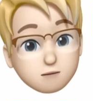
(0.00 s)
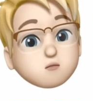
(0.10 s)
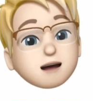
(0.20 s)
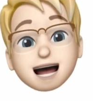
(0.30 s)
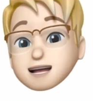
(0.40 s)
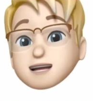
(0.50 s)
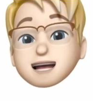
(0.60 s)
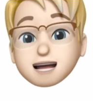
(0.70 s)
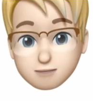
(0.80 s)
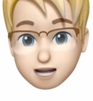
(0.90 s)
And
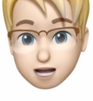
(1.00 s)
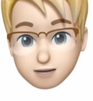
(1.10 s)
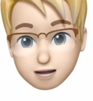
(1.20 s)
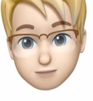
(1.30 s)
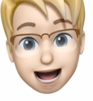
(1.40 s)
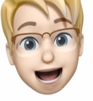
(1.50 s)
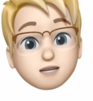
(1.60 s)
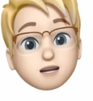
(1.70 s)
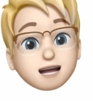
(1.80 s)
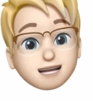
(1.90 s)
let me show you how
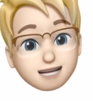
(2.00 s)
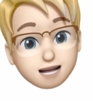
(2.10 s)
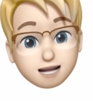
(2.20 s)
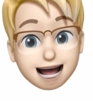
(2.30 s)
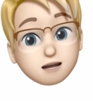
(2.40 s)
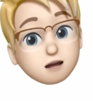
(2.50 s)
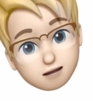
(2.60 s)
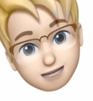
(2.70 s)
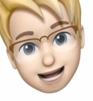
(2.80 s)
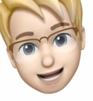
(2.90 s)
to insert a long
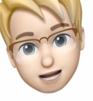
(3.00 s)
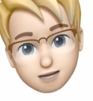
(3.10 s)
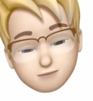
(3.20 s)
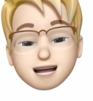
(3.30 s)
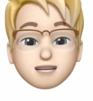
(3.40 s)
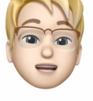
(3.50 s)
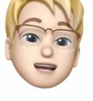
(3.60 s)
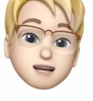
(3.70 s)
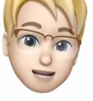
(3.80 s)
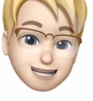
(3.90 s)
dash into the
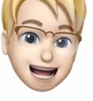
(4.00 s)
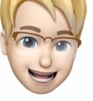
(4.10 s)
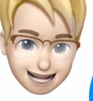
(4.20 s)
Google Doc.